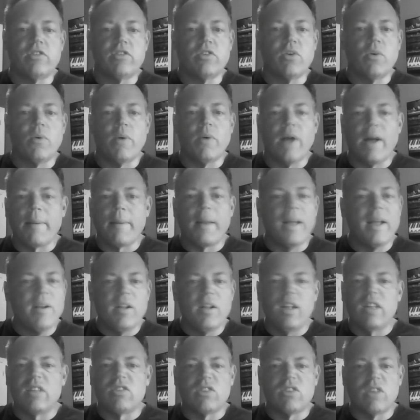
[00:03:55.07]
So I
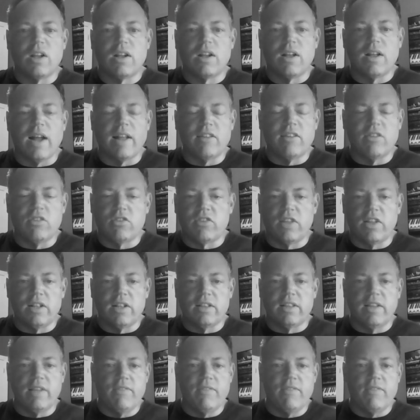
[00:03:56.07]
just think